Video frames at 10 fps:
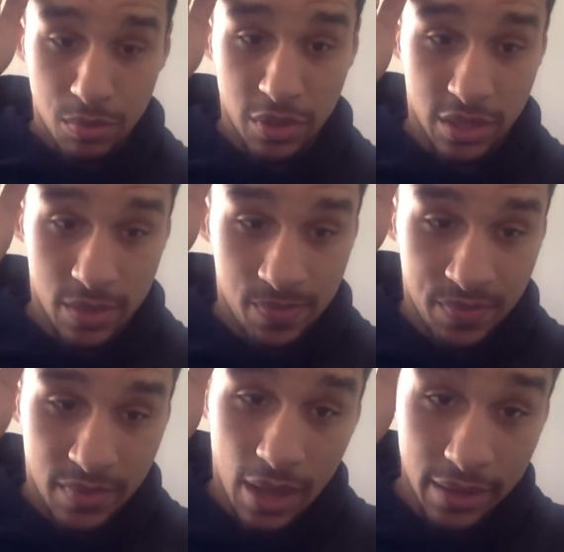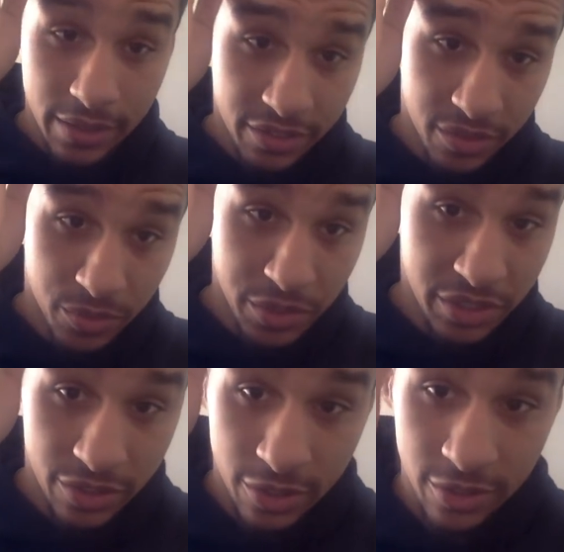But I did some
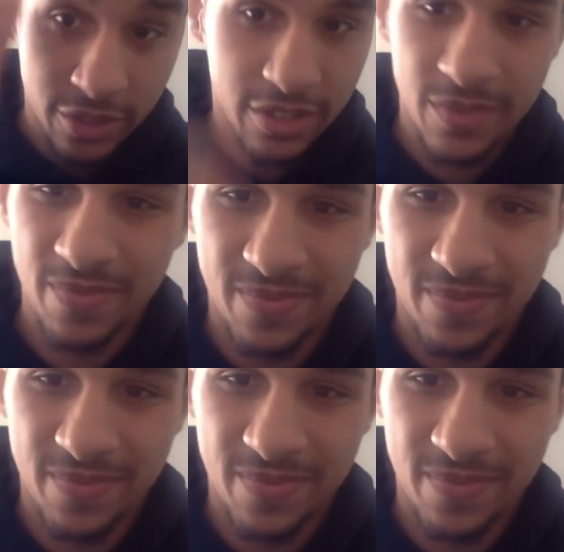research,